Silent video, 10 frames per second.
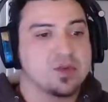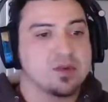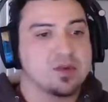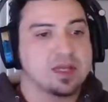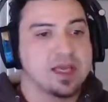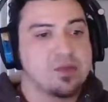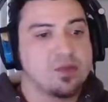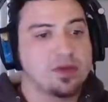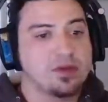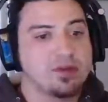We want to keep
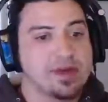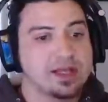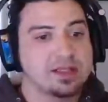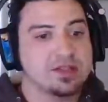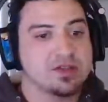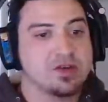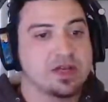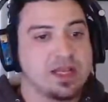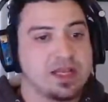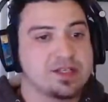one of the reactors on
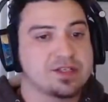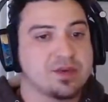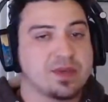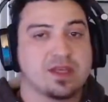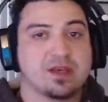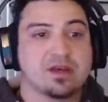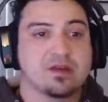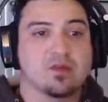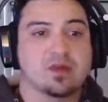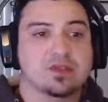here so we can,
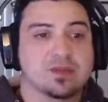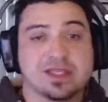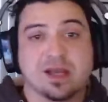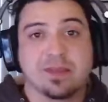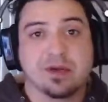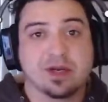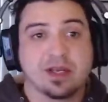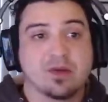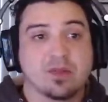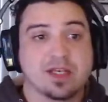once we start building
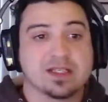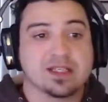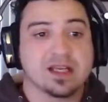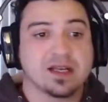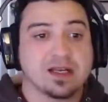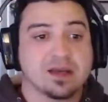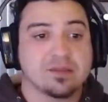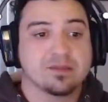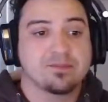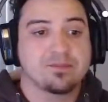it, we can
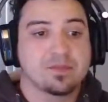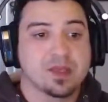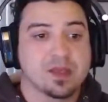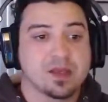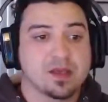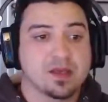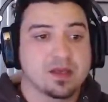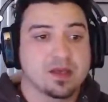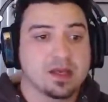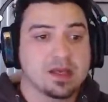start
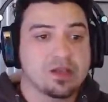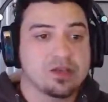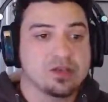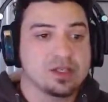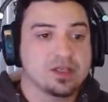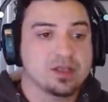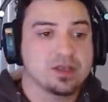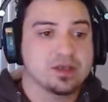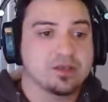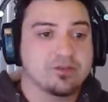using
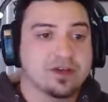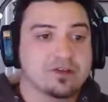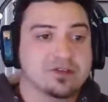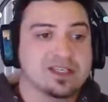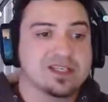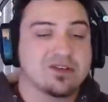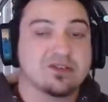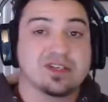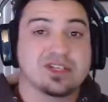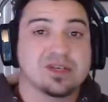the faculties
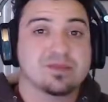on the ship